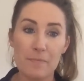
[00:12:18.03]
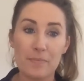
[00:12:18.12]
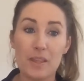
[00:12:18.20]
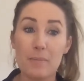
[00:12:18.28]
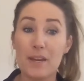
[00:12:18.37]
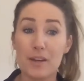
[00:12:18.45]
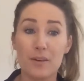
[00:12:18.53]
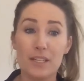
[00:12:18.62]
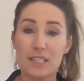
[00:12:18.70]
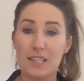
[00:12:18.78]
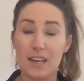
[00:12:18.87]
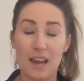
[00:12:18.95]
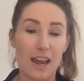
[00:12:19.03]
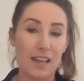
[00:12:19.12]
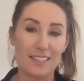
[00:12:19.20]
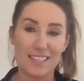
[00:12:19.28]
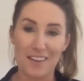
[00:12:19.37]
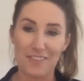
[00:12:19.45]
The big ones that I
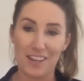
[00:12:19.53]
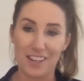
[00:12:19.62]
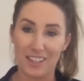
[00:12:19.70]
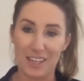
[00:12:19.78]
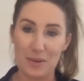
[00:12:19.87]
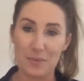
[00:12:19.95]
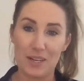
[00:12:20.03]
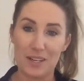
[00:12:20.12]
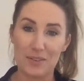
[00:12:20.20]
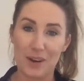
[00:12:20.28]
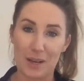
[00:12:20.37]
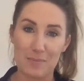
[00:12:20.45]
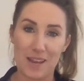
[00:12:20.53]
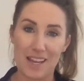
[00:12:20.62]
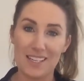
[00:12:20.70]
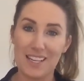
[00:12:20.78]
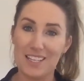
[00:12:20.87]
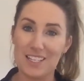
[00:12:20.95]
definitely would
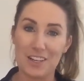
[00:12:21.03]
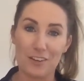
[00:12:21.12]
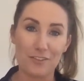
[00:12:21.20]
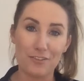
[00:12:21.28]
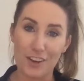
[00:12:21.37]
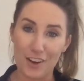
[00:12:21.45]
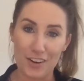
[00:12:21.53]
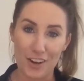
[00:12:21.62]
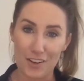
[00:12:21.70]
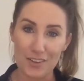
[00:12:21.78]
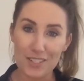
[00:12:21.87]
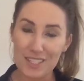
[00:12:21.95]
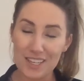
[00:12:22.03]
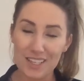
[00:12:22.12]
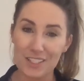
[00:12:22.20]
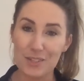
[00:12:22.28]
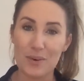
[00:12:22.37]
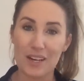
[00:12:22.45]
recommend is your photos.
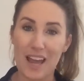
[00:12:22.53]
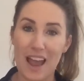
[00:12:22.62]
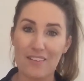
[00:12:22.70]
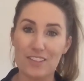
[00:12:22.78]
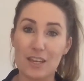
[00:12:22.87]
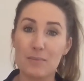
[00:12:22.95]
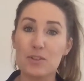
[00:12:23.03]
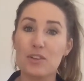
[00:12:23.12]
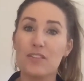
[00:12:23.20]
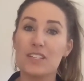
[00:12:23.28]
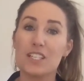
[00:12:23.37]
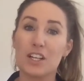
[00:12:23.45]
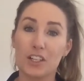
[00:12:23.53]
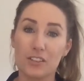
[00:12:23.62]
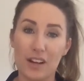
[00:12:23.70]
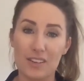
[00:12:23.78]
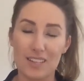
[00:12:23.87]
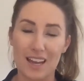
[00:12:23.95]
You want to have some sort of a
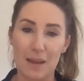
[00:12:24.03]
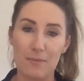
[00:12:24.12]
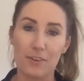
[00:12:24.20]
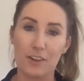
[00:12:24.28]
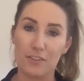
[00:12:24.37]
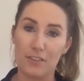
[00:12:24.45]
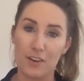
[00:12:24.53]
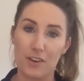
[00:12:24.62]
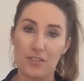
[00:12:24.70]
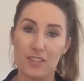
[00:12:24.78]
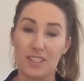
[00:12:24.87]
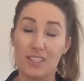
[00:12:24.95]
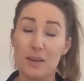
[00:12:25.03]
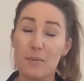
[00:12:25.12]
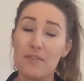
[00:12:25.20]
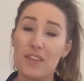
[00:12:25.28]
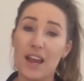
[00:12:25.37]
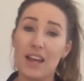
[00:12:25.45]
turnaround time for your photos. And some
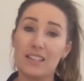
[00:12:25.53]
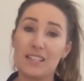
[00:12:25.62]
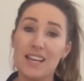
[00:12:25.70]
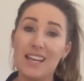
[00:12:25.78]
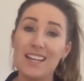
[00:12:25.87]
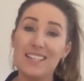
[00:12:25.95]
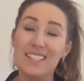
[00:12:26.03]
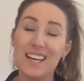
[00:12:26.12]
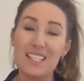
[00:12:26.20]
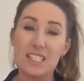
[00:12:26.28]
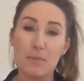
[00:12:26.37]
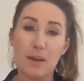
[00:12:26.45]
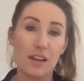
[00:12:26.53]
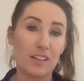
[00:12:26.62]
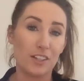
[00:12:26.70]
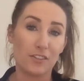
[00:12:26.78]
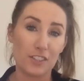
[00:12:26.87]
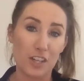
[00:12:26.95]
of that does depend on
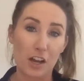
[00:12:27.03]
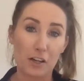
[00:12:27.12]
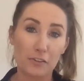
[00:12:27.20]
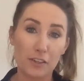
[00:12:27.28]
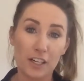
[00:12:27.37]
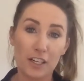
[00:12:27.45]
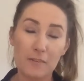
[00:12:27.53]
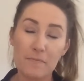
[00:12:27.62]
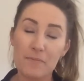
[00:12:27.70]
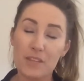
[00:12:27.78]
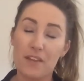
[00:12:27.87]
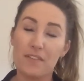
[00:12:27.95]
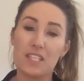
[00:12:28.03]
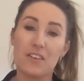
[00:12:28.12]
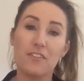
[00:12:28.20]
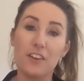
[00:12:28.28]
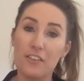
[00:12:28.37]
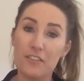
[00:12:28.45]
your photographer. If it's a
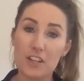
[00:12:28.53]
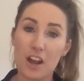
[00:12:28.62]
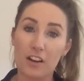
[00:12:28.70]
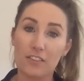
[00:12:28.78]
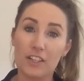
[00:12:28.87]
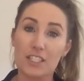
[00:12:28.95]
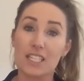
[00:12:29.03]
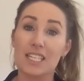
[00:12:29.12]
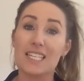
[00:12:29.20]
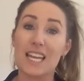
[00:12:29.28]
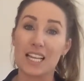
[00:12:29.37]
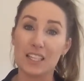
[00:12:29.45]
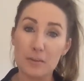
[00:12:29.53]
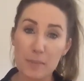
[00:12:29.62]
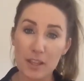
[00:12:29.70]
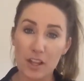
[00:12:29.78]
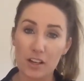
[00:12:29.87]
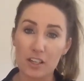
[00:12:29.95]
film photographer, it's going to take a little
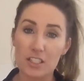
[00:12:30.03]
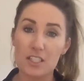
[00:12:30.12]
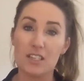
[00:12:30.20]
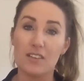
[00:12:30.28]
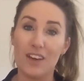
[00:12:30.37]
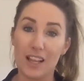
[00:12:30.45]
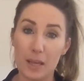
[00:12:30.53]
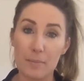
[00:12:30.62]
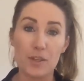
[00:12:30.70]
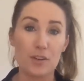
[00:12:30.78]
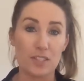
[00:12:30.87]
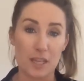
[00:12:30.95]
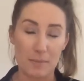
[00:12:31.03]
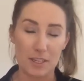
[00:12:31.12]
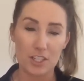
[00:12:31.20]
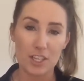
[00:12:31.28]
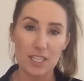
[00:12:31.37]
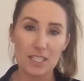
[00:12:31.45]
bit longer to develop those
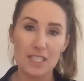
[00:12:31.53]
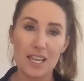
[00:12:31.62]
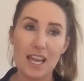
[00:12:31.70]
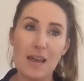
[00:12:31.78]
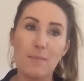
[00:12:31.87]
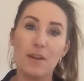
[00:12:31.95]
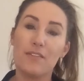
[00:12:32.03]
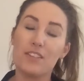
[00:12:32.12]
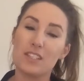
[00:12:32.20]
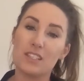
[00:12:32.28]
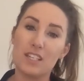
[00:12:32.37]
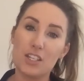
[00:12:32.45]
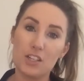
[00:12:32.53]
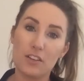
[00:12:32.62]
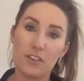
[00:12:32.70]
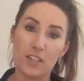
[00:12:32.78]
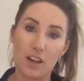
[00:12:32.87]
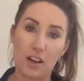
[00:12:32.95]
images. But if it's a
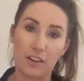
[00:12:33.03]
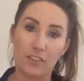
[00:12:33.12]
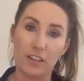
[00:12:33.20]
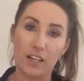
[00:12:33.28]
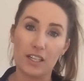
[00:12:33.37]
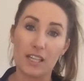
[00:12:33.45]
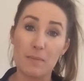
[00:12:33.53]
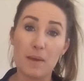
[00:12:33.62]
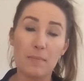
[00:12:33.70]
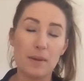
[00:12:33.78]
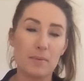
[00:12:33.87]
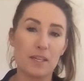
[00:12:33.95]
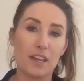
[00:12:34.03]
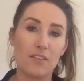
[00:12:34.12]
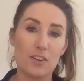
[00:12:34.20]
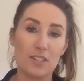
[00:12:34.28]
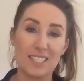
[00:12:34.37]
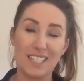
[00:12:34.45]
digital photographer, they might be able to give
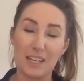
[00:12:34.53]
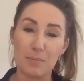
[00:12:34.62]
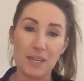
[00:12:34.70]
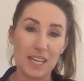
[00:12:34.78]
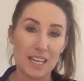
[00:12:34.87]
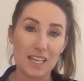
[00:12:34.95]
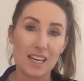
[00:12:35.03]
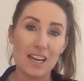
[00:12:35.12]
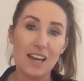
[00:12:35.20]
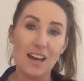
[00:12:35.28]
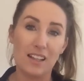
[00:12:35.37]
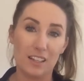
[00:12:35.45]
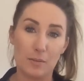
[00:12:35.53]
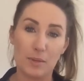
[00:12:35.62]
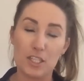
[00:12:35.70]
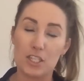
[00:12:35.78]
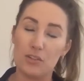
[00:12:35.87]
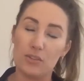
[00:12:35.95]
you a sneak peek a little
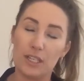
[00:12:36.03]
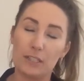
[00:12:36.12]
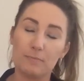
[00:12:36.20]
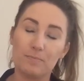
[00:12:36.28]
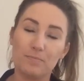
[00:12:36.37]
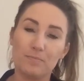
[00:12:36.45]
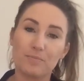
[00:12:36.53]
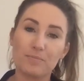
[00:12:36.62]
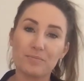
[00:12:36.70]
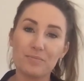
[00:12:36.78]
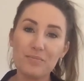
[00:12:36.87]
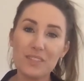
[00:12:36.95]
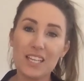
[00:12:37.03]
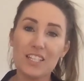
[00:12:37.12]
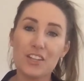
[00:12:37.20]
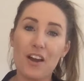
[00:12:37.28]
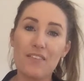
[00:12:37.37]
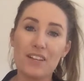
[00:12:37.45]
bit sooner.
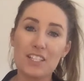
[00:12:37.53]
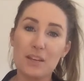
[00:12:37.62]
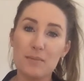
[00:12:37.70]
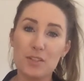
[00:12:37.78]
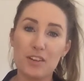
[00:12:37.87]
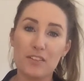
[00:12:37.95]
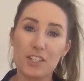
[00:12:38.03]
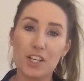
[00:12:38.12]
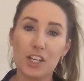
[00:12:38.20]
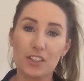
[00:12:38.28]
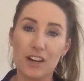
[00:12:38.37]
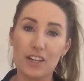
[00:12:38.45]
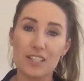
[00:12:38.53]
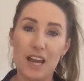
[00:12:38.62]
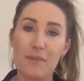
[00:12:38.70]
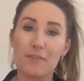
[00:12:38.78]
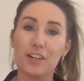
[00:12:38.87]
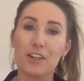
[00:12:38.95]
And so having some sort of a turnaround
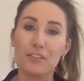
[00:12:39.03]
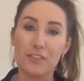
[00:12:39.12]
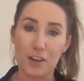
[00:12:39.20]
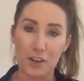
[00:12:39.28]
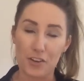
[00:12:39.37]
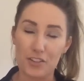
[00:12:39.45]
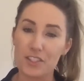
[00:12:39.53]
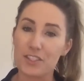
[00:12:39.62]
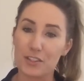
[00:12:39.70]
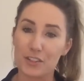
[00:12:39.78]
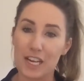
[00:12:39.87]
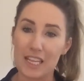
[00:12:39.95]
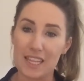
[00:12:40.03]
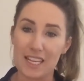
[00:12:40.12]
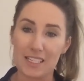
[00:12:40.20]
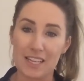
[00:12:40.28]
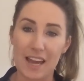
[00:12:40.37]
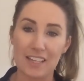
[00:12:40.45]
time for your photos is a great
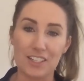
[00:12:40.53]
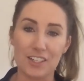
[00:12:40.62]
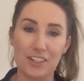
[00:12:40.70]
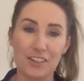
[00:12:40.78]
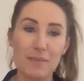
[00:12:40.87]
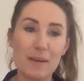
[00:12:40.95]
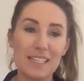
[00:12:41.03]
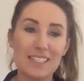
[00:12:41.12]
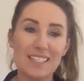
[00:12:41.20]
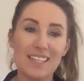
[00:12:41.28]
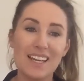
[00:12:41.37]
thing to add to your agreement.